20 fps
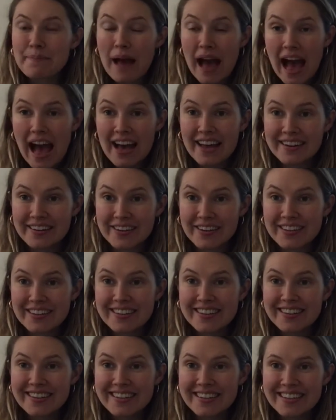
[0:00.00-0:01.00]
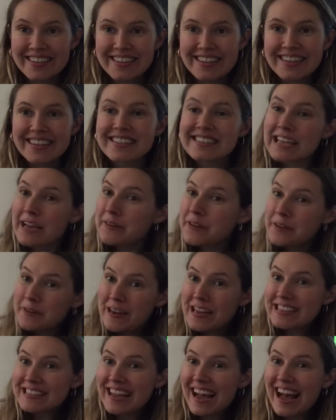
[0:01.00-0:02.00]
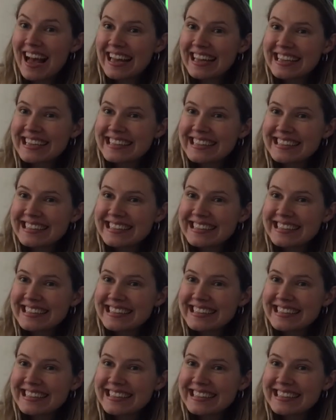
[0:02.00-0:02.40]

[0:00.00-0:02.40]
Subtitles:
pattern. Is that what you guys got?